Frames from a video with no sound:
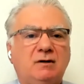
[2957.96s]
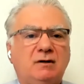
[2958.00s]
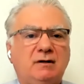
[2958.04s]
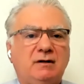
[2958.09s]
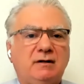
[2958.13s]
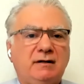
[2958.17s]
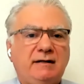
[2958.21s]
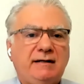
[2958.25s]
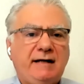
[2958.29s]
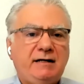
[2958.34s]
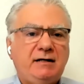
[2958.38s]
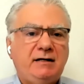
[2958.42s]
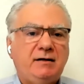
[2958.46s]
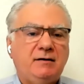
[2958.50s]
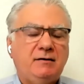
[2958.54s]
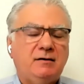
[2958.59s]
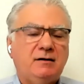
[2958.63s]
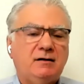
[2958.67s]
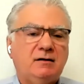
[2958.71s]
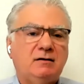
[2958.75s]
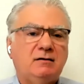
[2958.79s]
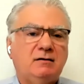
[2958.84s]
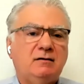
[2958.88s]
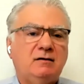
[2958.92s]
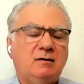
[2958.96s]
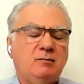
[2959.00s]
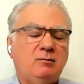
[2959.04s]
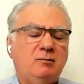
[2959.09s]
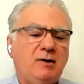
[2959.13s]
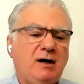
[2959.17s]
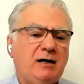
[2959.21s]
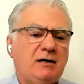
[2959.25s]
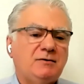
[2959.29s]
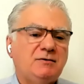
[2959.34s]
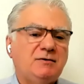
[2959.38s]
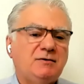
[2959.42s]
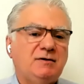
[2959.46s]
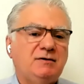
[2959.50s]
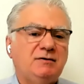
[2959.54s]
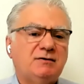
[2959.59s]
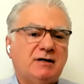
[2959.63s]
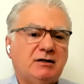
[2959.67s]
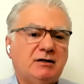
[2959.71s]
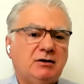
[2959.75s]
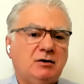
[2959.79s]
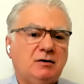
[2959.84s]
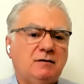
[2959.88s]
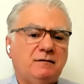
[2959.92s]
letting the balance sheet
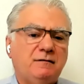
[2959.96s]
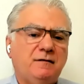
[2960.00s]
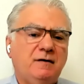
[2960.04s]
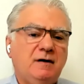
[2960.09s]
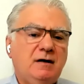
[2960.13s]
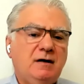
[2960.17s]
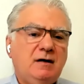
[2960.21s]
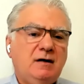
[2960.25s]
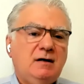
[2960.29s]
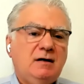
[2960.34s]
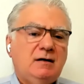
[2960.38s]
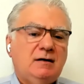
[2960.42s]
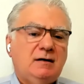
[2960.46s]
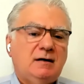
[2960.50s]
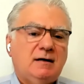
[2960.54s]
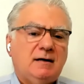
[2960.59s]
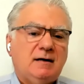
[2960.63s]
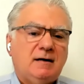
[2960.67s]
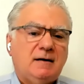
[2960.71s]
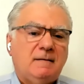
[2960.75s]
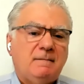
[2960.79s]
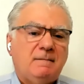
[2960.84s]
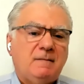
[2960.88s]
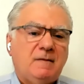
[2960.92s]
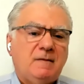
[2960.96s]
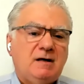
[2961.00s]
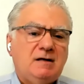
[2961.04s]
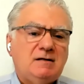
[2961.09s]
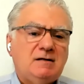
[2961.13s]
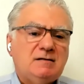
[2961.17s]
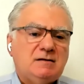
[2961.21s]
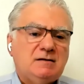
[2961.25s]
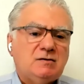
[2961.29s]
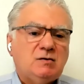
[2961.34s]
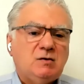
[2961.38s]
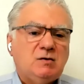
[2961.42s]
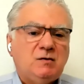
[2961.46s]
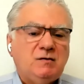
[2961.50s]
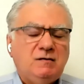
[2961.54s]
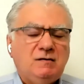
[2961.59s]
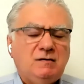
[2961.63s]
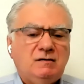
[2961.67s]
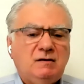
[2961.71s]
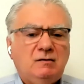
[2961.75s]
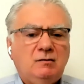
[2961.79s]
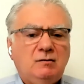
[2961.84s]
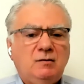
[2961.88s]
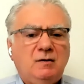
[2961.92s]
run off is
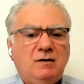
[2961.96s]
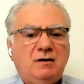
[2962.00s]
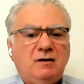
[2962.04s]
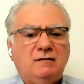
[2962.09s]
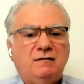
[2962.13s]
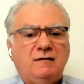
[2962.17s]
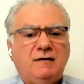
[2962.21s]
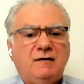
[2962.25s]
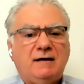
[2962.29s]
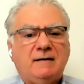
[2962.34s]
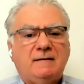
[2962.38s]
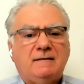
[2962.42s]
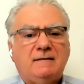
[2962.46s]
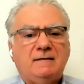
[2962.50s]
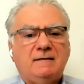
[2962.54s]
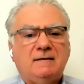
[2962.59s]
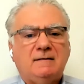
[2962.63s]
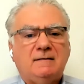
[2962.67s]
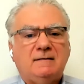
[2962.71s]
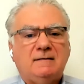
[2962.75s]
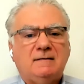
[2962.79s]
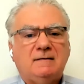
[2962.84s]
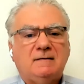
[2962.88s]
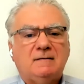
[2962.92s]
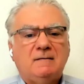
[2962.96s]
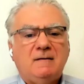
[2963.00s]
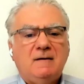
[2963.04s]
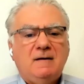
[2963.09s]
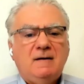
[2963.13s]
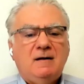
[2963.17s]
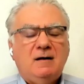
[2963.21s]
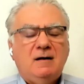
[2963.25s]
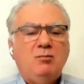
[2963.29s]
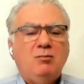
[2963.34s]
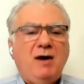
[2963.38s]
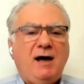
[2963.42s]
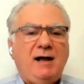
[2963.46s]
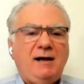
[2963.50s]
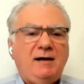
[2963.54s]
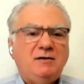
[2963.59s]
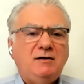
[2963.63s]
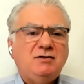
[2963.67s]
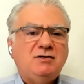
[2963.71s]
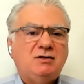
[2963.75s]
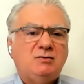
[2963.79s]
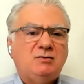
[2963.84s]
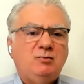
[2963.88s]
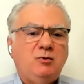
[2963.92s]
associated with the fact that
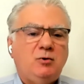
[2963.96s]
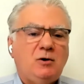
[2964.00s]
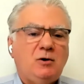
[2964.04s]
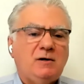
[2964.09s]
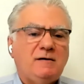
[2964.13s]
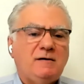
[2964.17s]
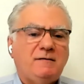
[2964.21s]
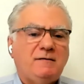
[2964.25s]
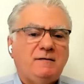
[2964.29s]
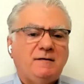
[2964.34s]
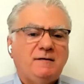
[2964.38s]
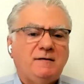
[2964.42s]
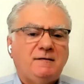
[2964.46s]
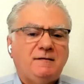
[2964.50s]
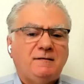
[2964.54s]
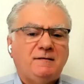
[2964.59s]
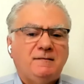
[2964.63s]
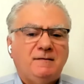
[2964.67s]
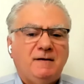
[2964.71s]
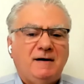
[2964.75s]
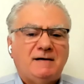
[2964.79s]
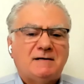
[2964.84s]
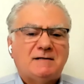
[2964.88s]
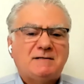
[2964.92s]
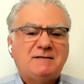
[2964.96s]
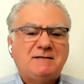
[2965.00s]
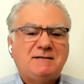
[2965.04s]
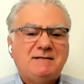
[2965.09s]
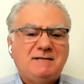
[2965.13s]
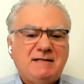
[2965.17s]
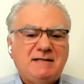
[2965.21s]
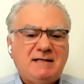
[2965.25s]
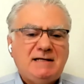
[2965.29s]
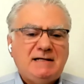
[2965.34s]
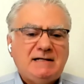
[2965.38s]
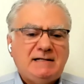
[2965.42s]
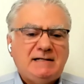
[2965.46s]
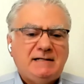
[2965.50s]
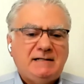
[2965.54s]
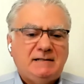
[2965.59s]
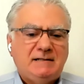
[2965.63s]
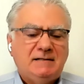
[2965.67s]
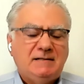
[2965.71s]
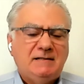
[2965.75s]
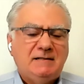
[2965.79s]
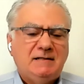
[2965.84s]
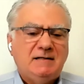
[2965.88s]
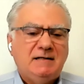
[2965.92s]
balance sheet policies are still
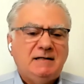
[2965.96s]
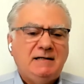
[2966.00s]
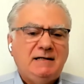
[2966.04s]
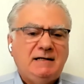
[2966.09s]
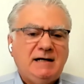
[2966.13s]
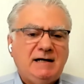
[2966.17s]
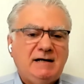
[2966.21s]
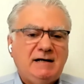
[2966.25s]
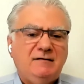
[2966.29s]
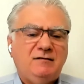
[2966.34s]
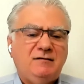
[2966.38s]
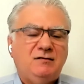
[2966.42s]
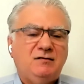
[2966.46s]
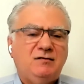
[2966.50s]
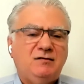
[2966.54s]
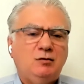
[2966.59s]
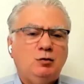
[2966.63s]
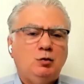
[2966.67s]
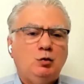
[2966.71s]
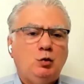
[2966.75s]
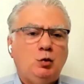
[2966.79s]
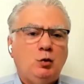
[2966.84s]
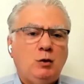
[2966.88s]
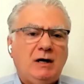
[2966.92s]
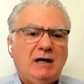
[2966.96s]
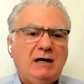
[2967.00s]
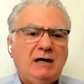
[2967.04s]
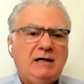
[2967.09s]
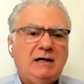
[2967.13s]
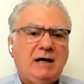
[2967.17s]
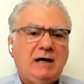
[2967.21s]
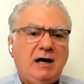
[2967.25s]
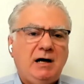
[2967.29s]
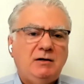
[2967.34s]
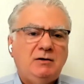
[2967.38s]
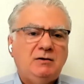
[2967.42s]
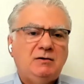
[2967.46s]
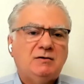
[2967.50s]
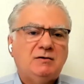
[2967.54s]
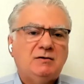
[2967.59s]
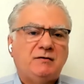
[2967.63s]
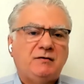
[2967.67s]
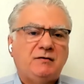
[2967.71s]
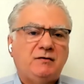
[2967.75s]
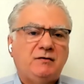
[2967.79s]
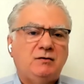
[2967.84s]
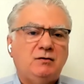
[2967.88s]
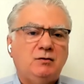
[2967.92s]
less well
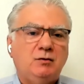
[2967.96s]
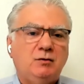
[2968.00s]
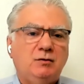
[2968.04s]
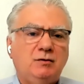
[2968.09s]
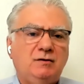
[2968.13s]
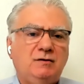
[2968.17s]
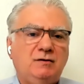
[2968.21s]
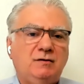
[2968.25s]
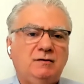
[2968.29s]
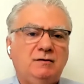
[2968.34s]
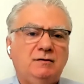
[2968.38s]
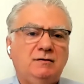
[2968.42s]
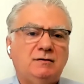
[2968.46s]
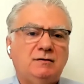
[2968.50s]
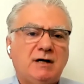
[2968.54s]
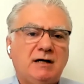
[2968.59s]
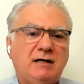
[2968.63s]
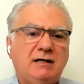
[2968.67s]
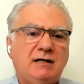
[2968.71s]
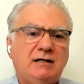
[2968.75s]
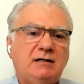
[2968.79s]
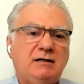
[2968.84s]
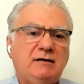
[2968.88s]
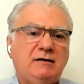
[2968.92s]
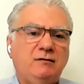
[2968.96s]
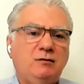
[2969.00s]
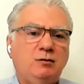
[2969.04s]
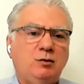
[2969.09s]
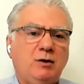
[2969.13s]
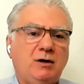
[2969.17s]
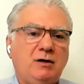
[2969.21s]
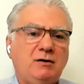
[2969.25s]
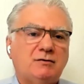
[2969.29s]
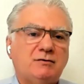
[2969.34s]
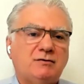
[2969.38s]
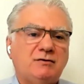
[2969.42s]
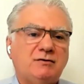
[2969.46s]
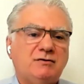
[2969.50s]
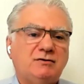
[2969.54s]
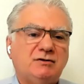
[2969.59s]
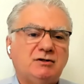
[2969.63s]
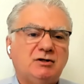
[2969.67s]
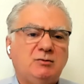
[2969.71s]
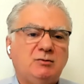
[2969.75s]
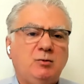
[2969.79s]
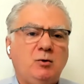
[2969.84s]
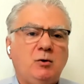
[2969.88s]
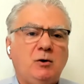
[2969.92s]
understood relative to interest
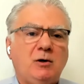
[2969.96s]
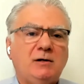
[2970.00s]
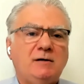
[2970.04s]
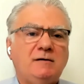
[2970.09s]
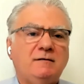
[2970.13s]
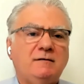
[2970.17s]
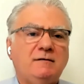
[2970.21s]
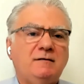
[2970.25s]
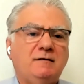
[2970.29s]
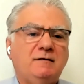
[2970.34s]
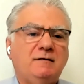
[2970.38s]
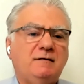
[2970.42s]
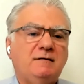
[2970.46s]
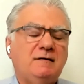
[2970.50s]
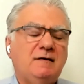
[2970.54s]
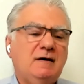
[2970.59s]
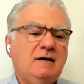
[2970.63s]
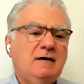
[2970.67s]
rate policies.